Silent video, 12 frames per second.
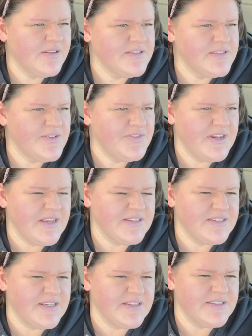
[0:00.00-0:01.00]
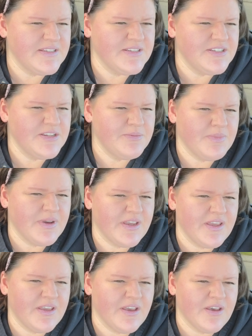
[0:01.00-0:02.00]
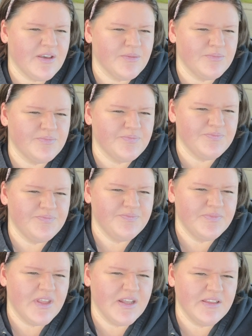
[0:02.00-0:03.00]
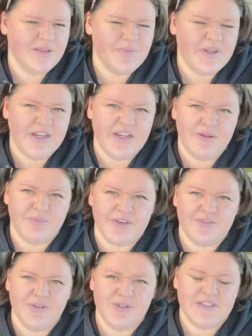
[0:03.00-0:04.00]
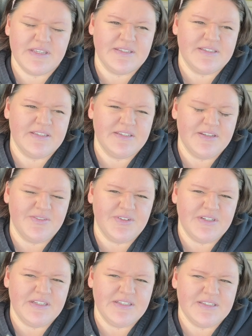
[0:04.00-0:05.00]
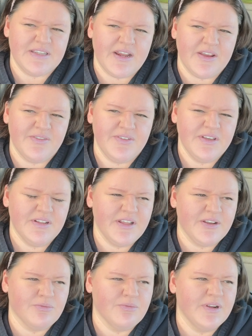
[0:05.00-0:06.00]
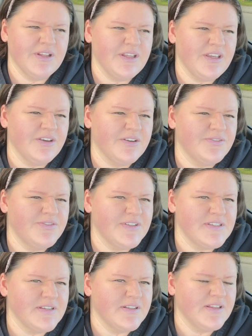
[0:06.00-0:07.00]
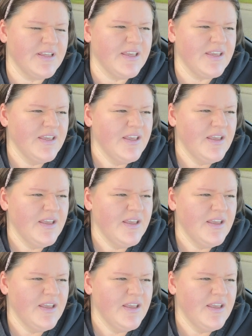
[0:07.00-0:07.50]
seven, eight days into my um, eliminating my food sensitivities and I feel like really good physically.